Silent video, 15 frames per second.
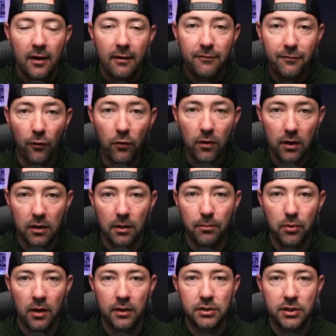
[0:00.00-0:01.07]
for a
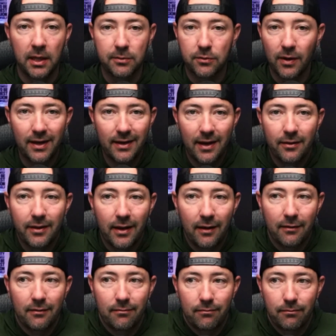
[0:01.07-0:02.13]
LeBron James. Right now, they got
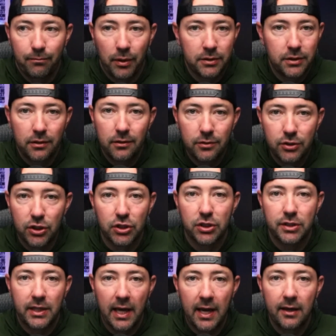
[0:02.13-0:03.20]
a bunch of dudes just
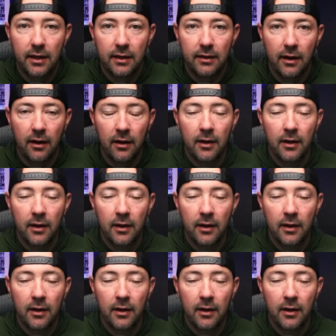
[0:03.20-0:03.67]
standing there.